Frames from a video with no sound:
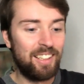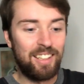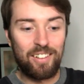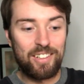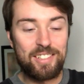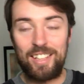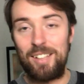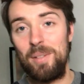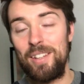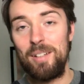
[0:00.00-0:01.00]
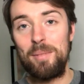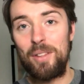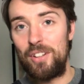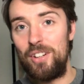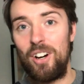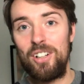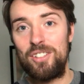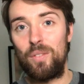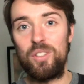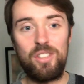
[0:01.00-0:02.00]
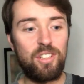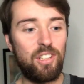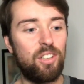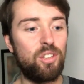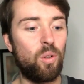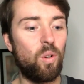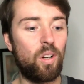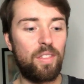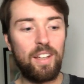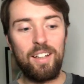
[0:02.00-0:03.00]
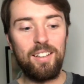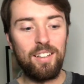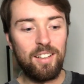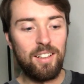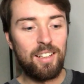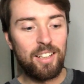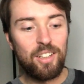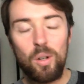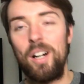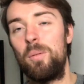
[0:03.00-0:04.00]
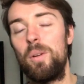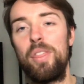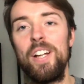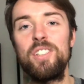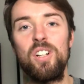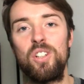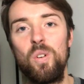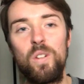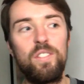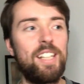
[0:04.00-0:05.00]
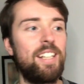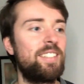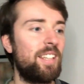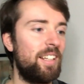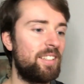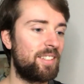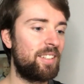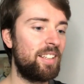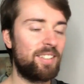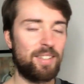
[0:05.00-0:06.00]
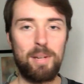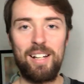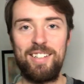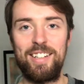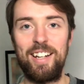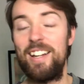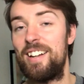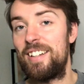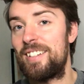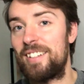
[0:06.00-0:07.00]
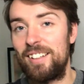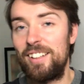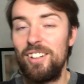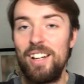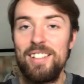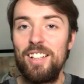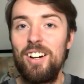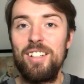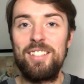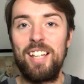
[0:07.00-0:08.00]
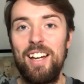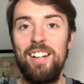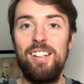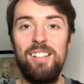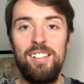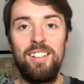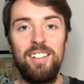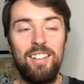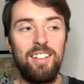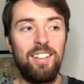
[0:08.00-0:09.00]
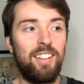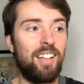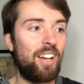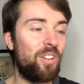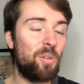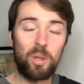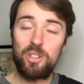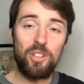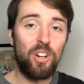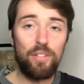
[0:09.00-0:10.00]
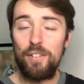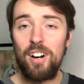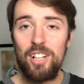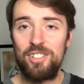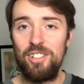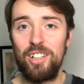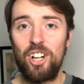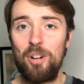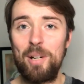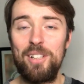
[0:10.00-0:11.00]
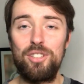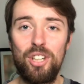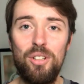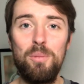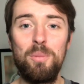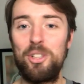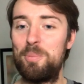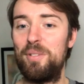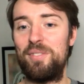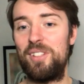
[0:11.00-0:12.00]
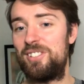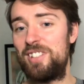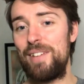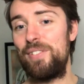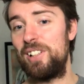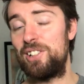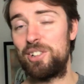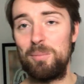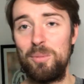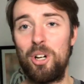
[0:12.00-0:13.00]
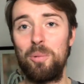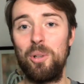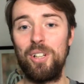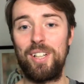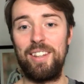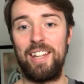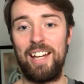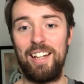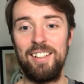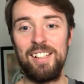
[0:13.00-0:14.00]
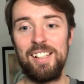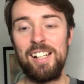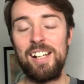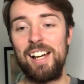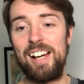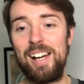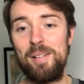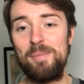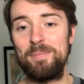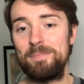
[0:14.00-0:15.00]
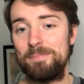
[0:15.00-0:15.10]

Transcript: are they sticking with him? Are they not? Obviously, there's a lot of talk that, you know, when things aren't going right, it's the manager. And, you know, is it Arteta? I don't watch enough of Arsenal to comment too much, but there's definitely something not working there. I've